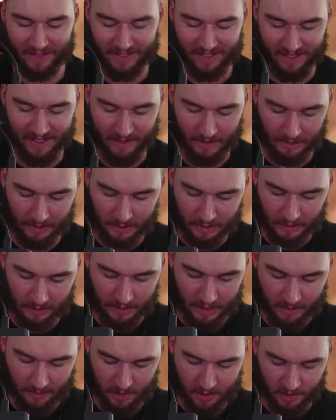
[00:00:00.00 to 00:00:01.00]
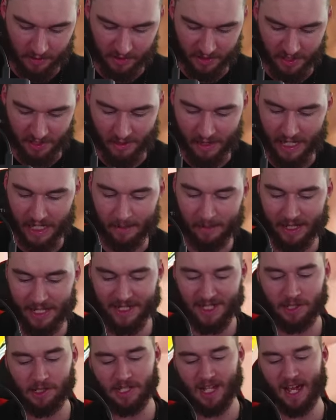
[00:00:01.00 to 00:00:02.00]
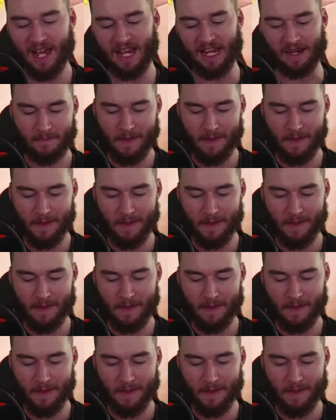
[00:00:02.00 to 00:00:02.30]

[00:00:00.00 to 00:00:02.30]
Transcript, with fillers: see a little damage on the side here, but that's okay.